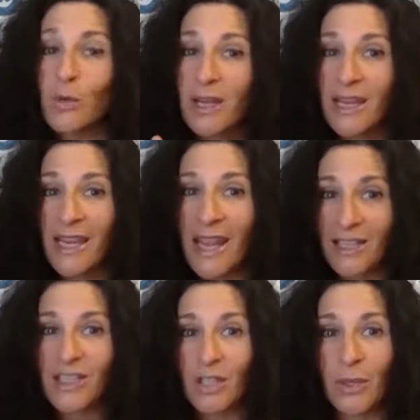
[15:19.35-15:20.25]
You
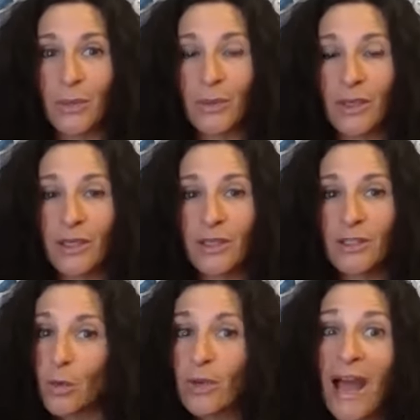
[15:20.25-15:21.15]
get to.
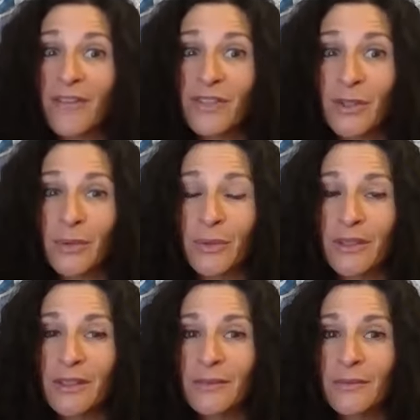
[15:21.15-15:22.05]
Don't have to,
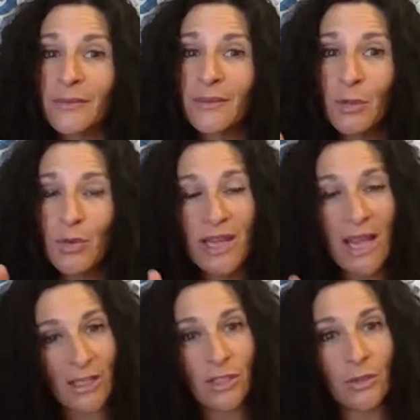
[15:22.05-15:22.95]
you
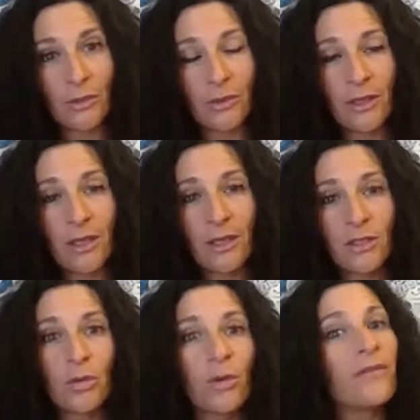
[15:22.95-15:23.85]
get to.
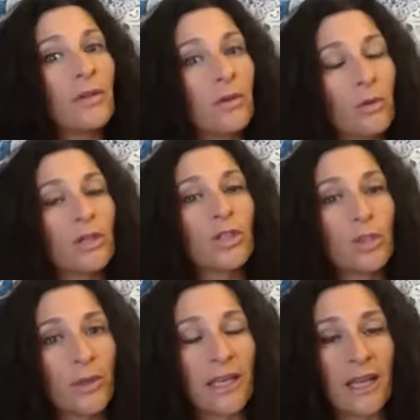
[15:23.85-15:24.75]
So if you are
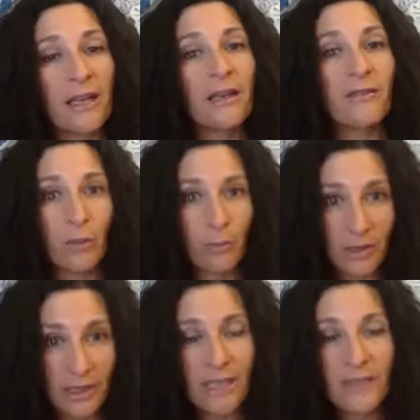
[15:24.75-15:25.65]
doing it, if you're
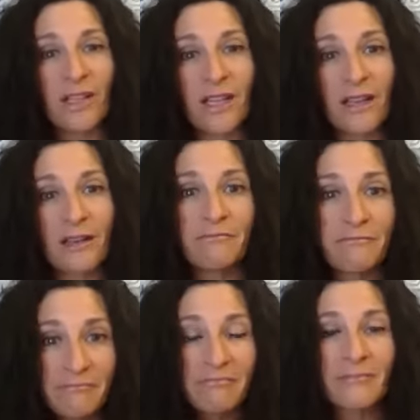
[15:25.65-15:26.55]
believing it,
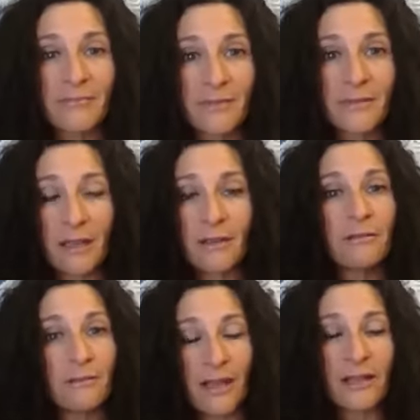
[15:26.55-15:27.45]

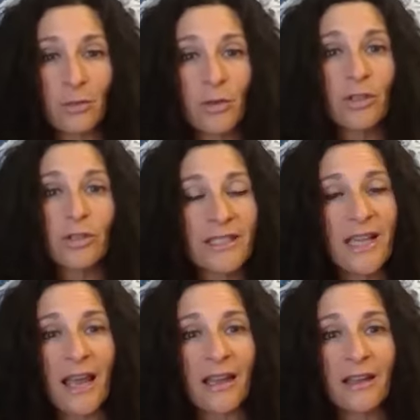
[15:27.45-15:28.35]
then that's where you'll
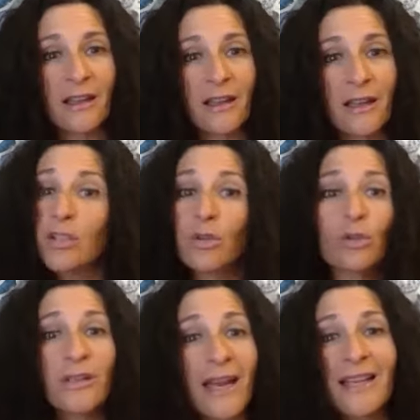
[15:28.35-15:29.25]
stay. And so
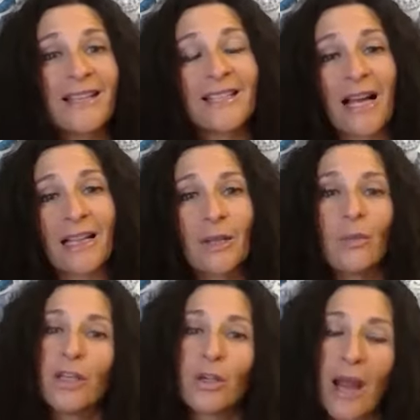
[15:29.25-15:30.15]
you'll get exactly
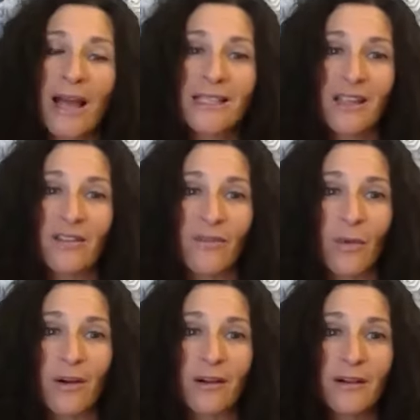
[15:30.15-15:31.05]
what you're asking
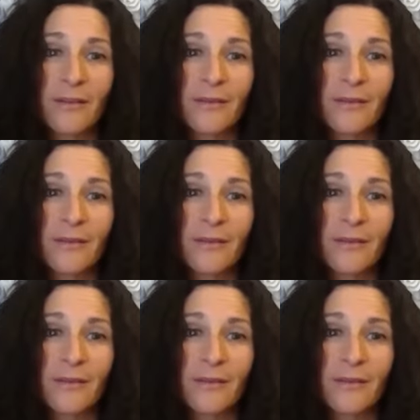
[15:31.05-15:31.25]
for.